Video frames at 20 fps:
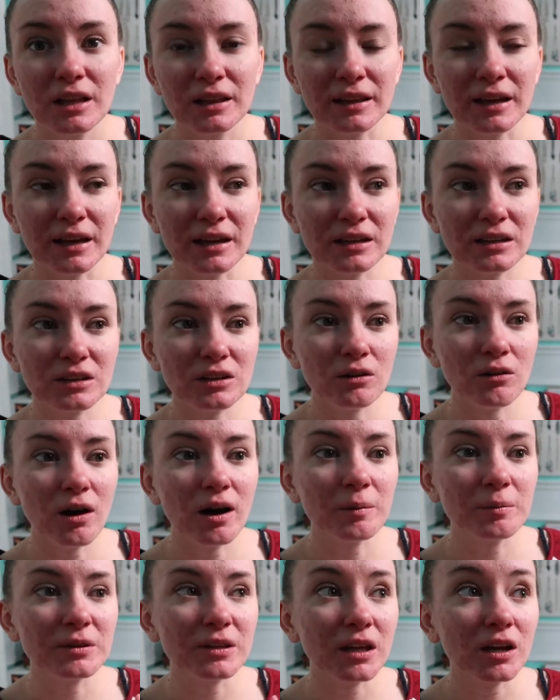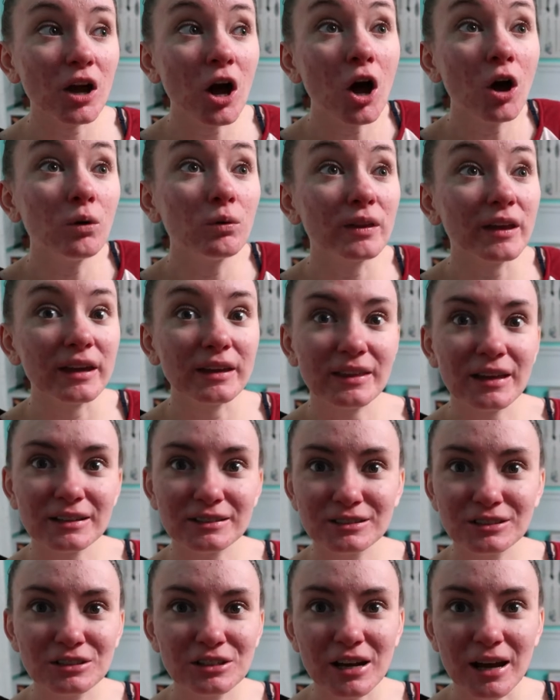Like, you know, I'll be like, oh, like,
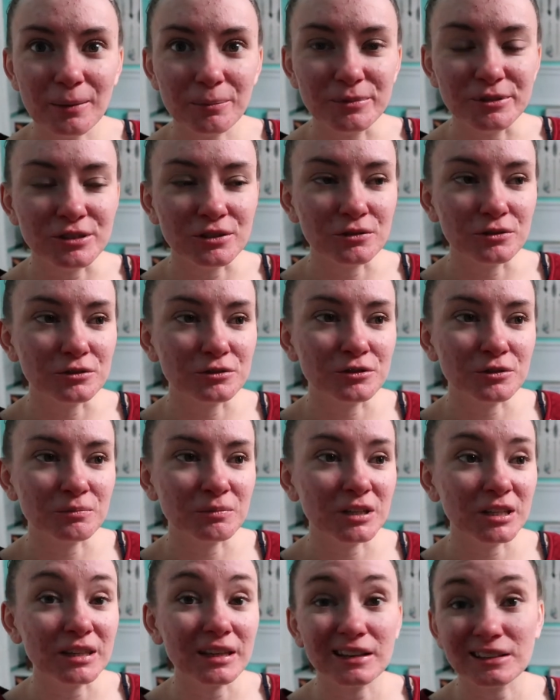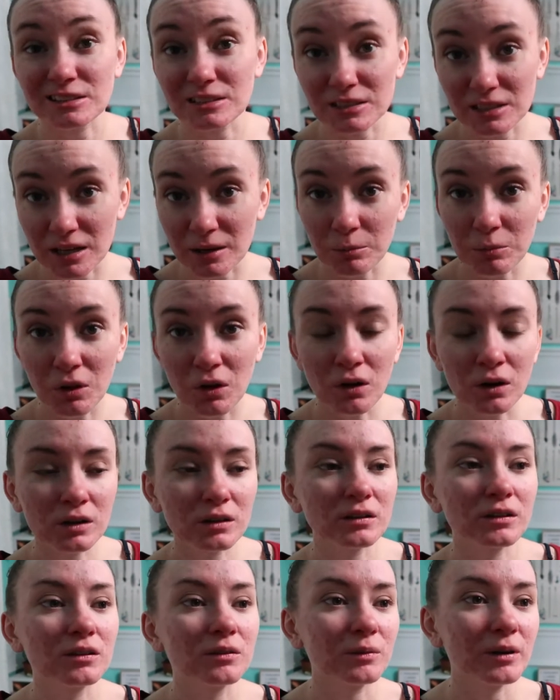that's a good episode or something like that, stay up
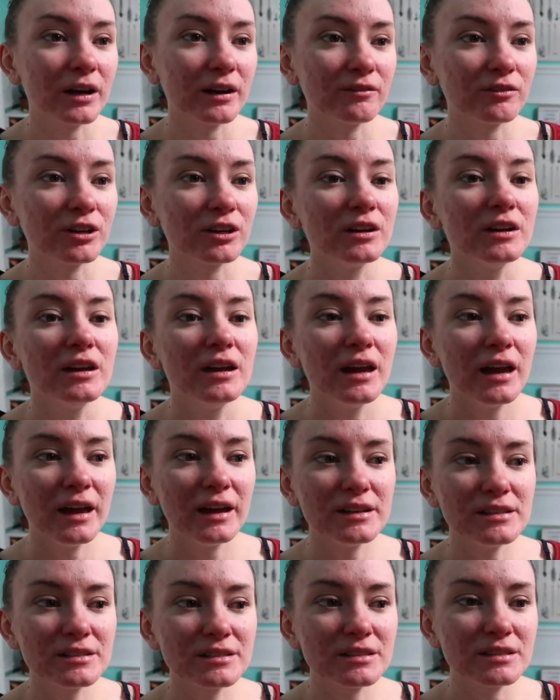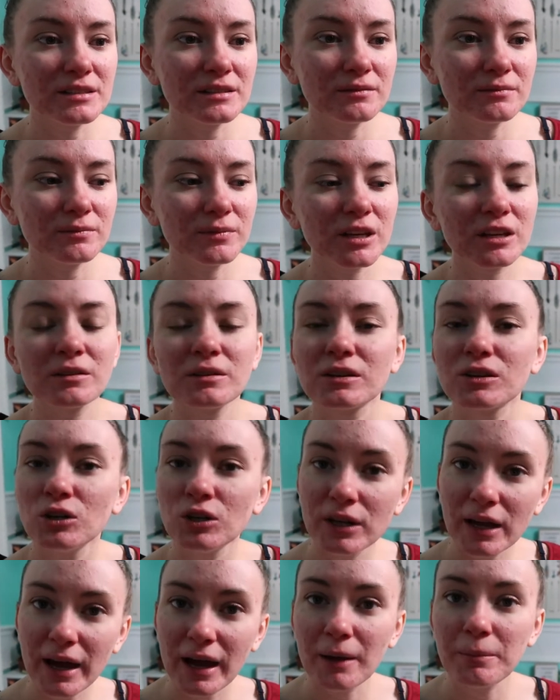longer or whatever. And it
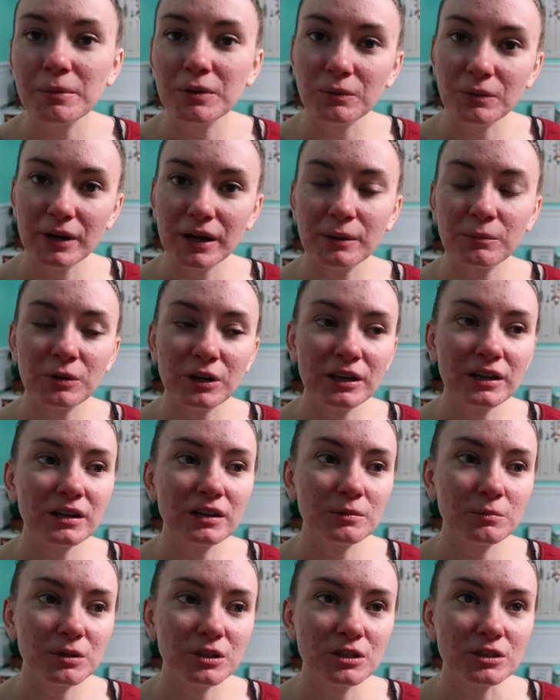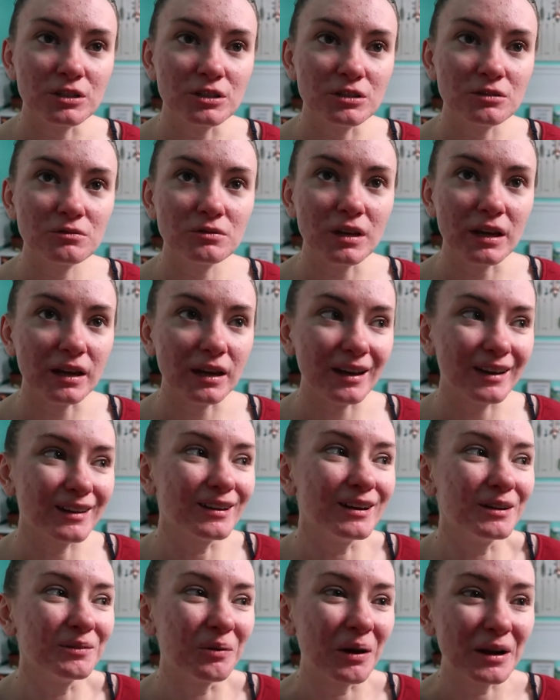could happen when I'm reading a book too. Like, I
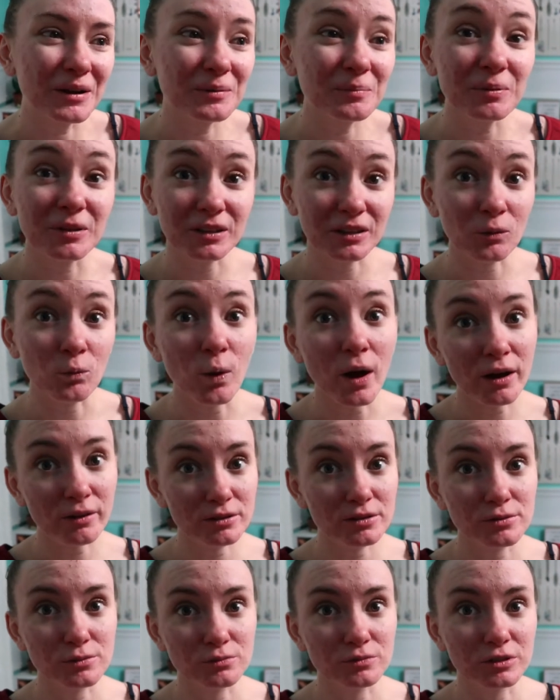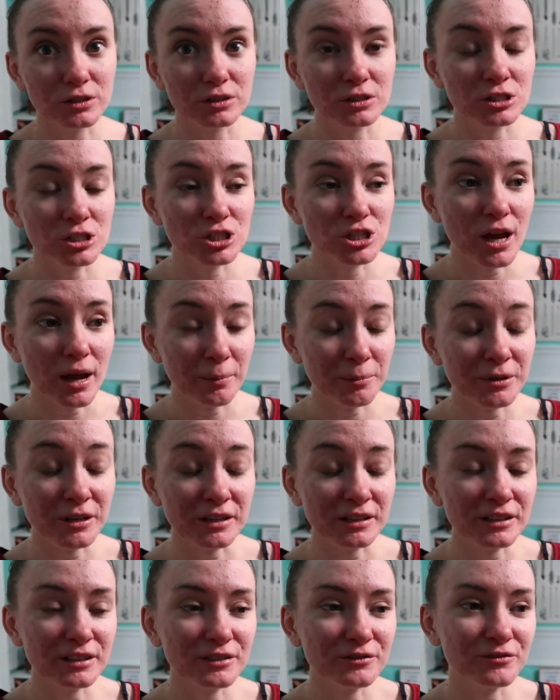could wind up being like, wow, this is a really good
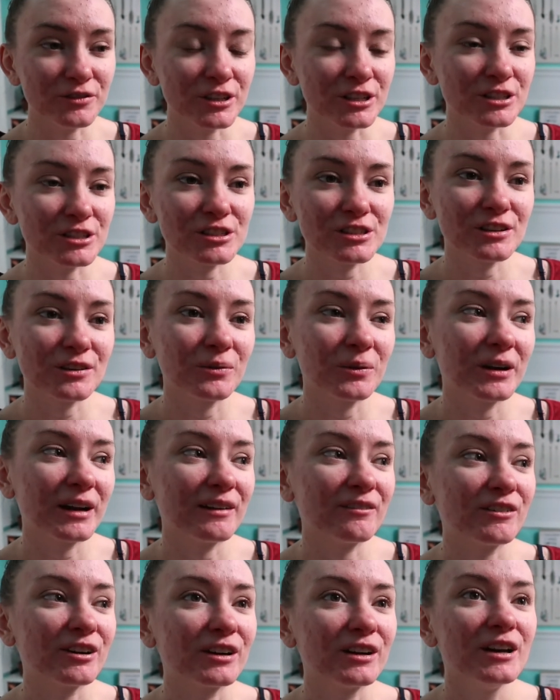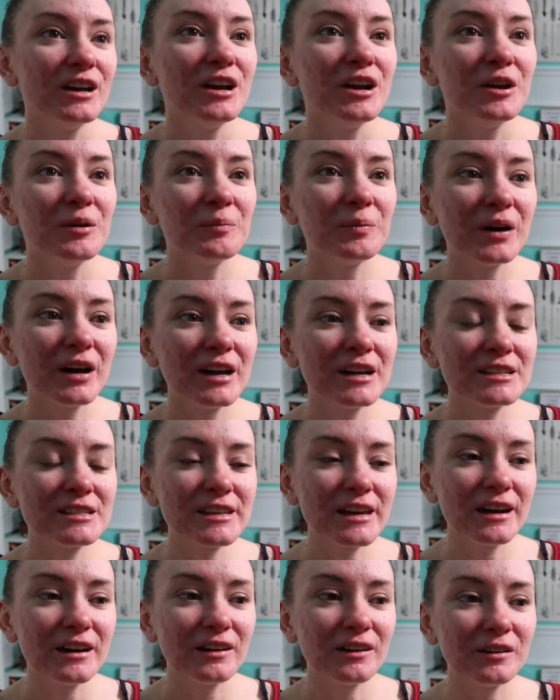chapter, I need to finish it or whatever.
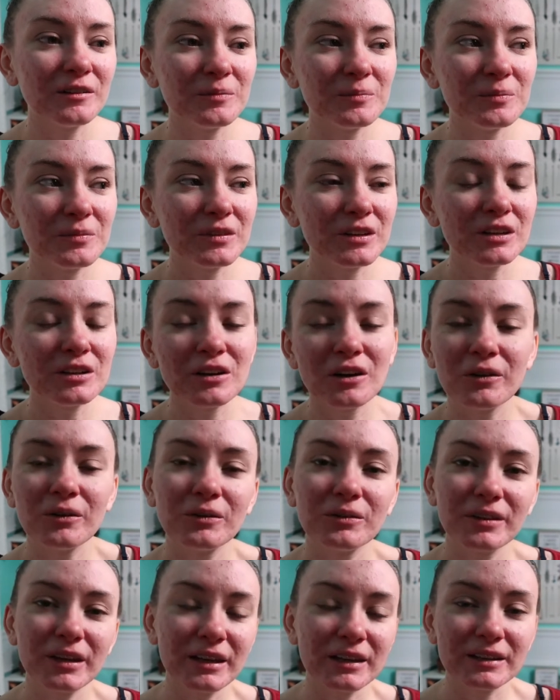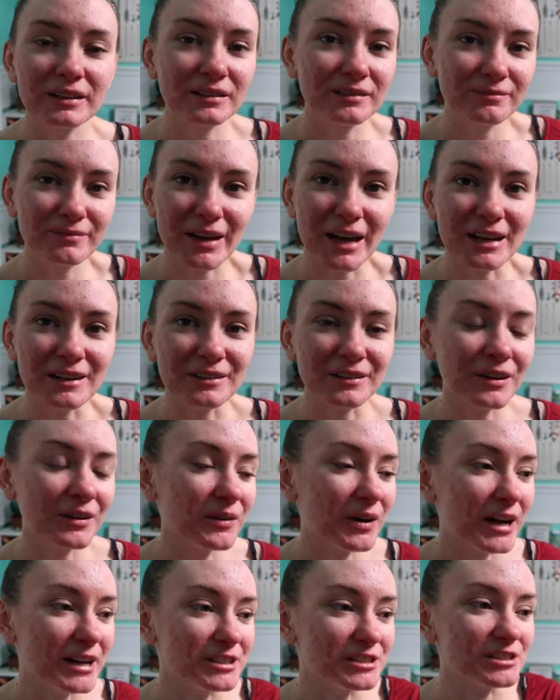But, you know, like, I don't
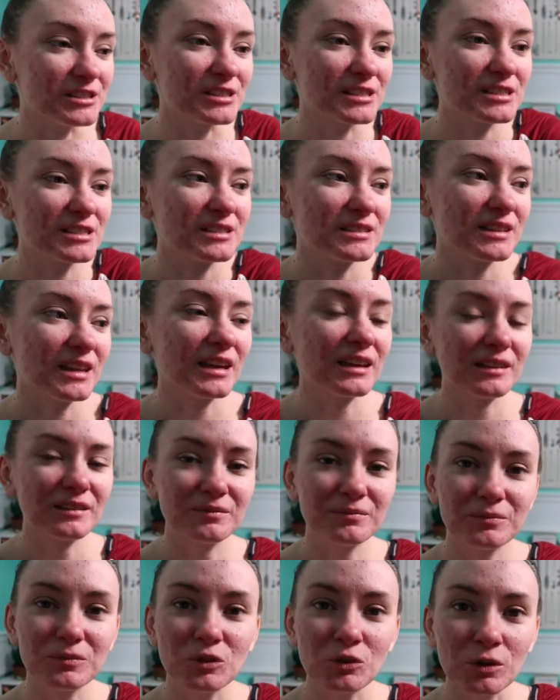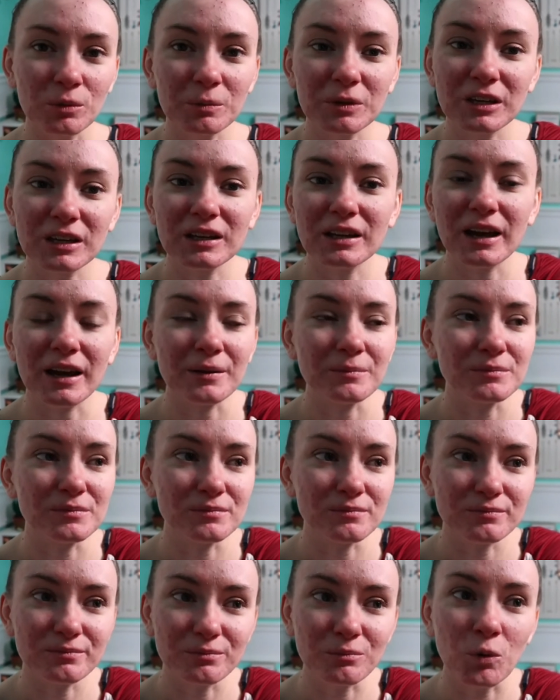know, I just, like, normally
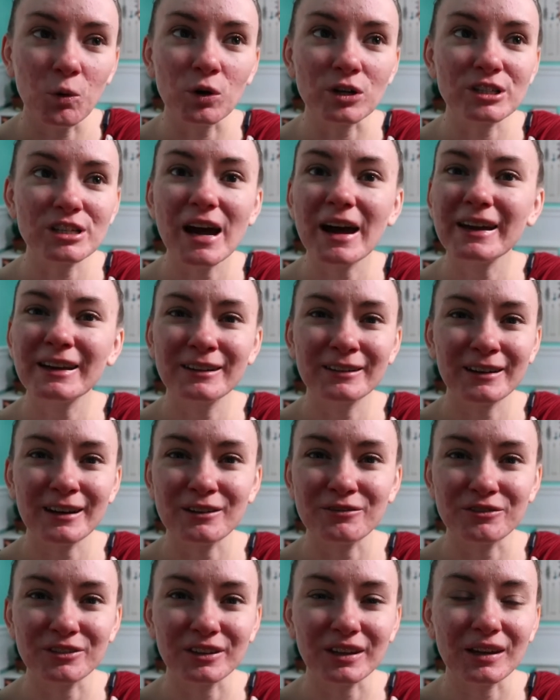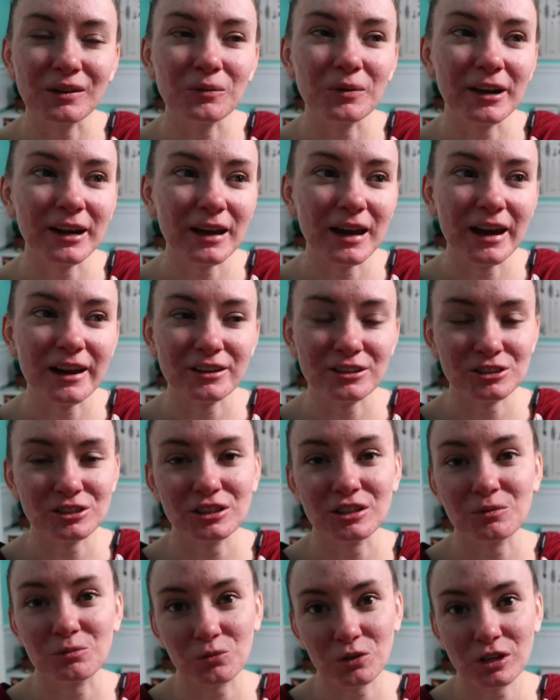I'm more tired, I feel like, when I
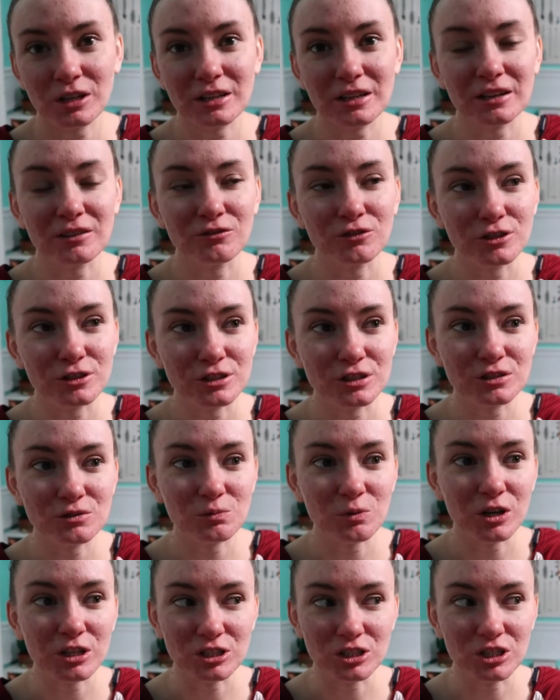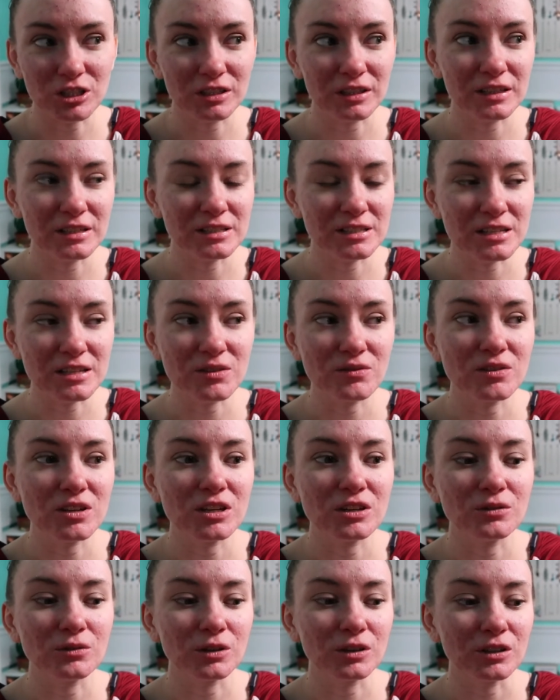actually am reading versus watching, like,
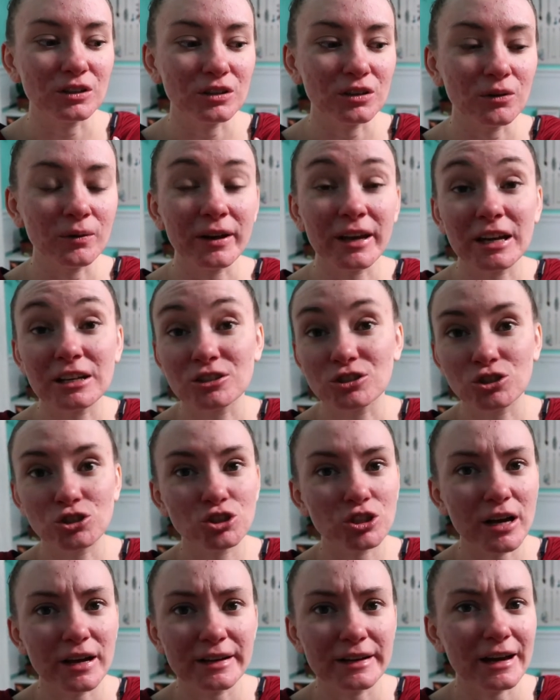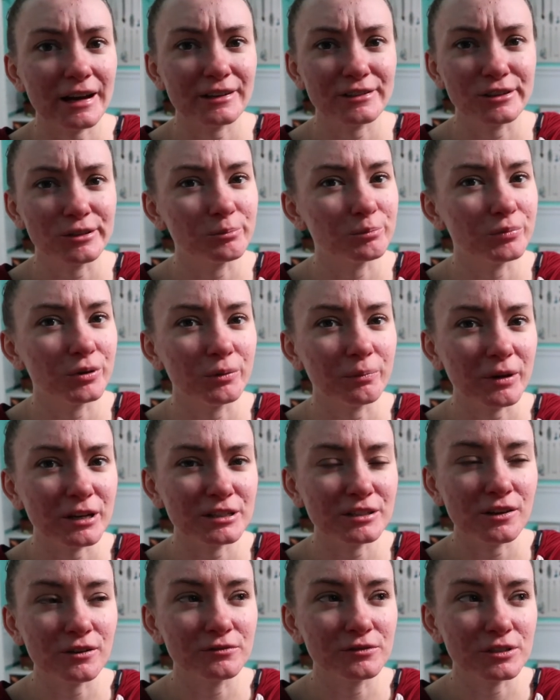TV or, you know, again, just trying to actually put
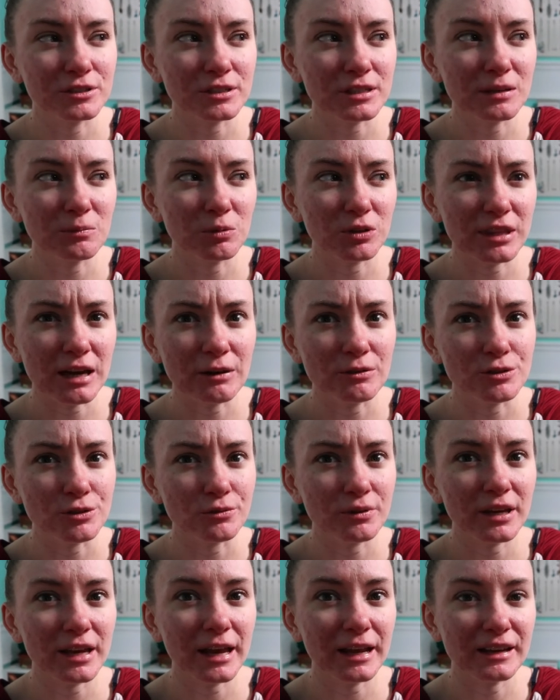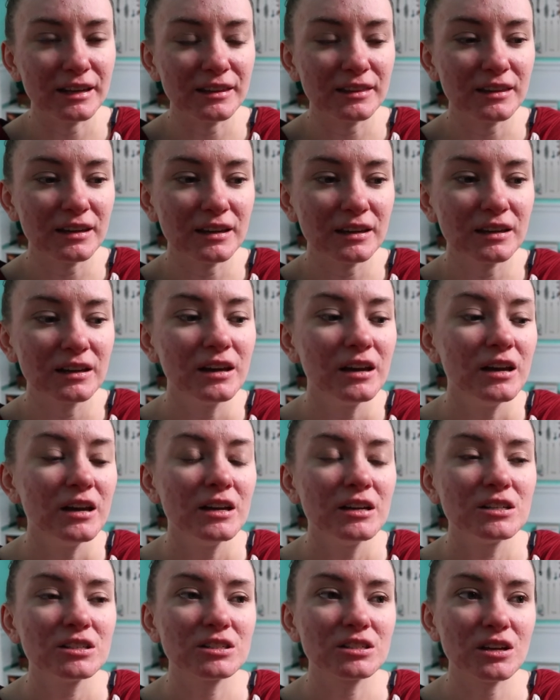myself to sleep without doing anything.
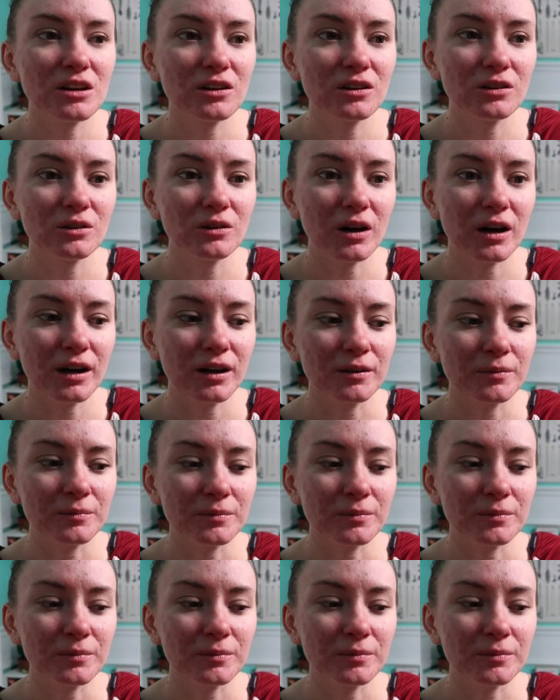So,